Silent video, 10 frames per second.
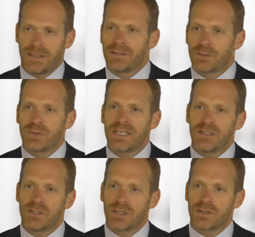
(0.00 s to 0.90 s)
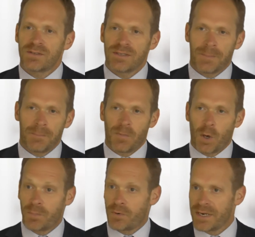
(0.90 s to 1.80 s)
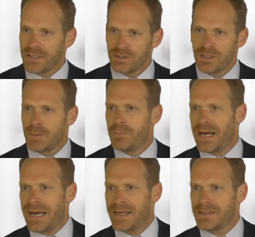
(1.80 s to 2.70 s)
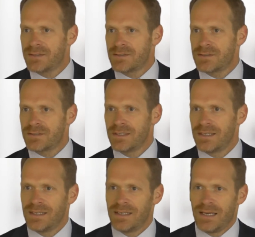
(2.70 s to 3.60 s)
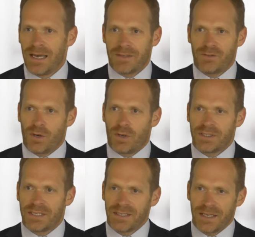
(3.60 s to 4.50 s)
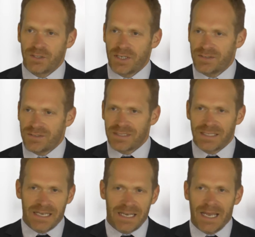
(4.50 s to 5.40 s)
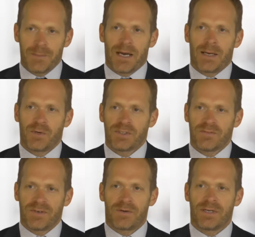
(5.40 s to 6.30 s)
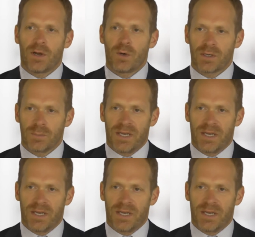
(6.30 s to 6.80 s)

in a region, some operational bans, and so on. And that just came up on a very local